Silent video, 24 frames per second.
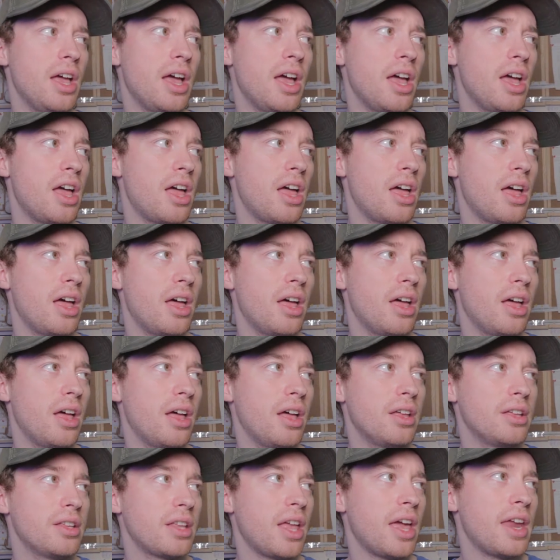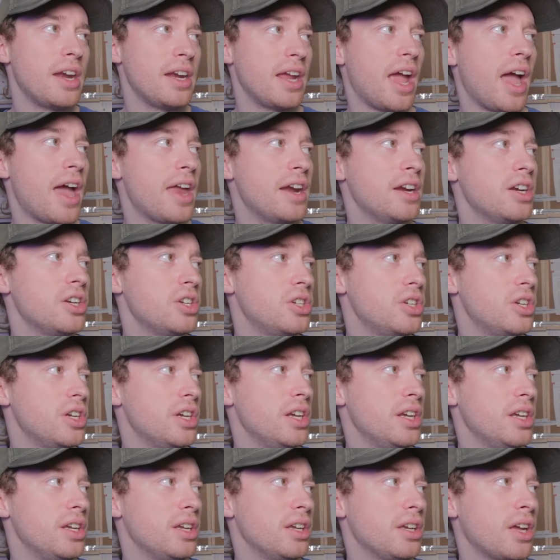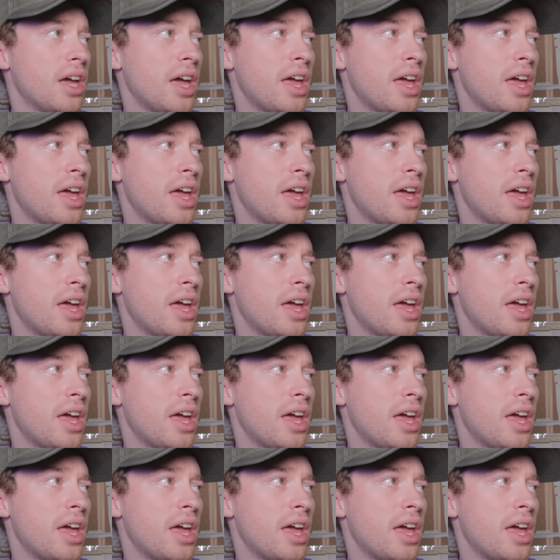energy,